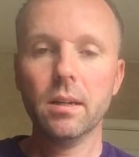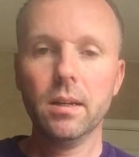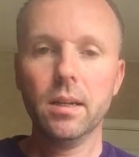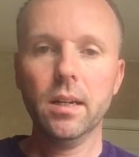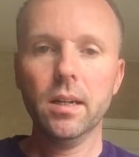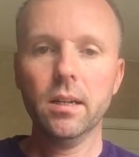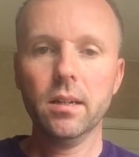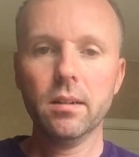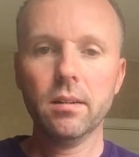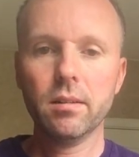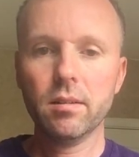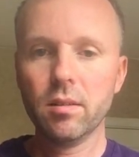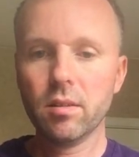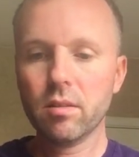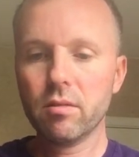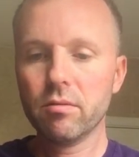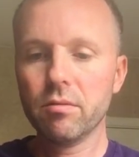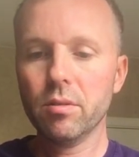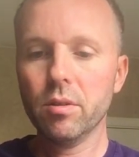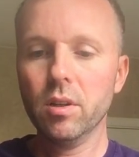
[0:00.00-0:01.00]
I
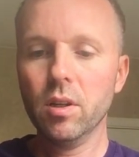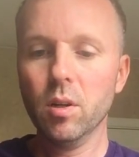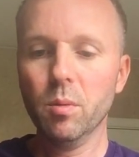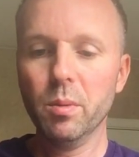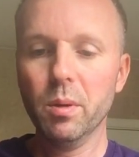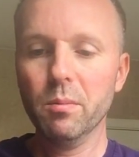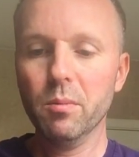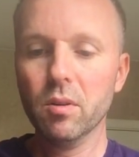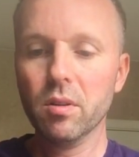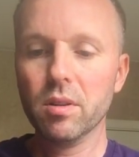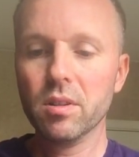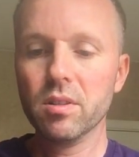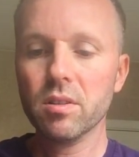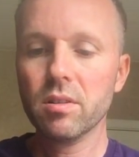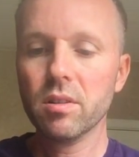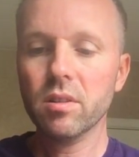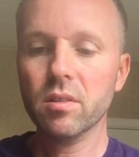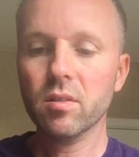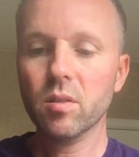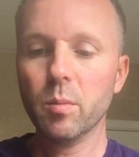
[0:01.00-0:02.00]
grew a little bit more
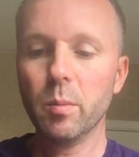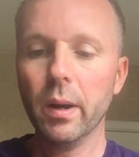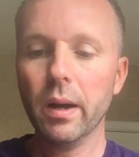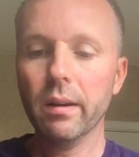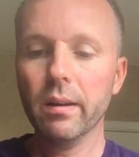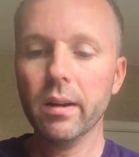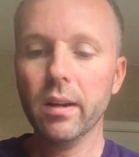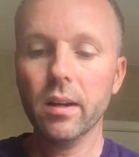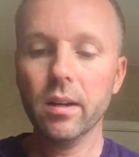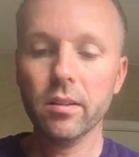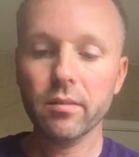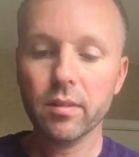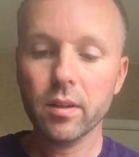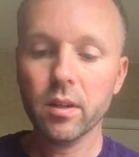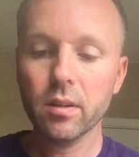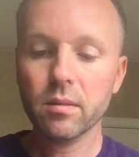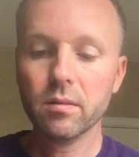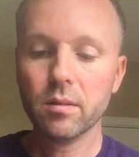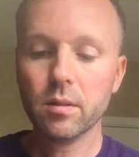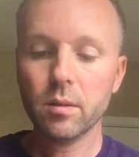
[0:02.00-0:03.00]
concerned about it
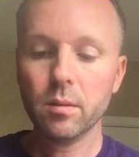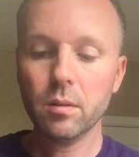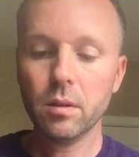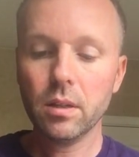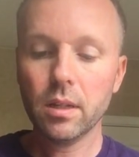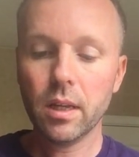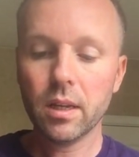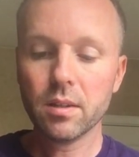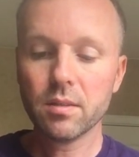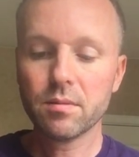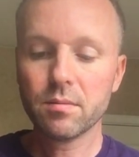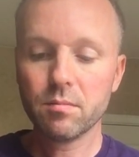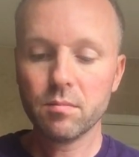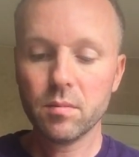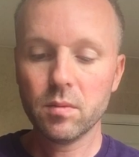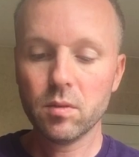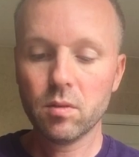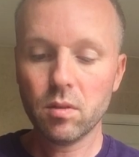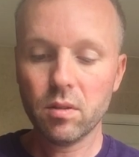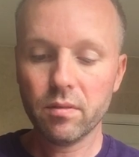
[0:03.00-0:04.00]
over the last
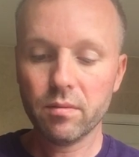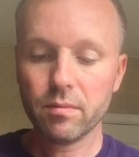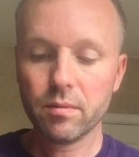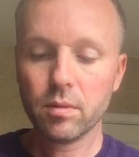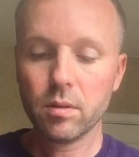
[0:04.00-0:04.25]
sort of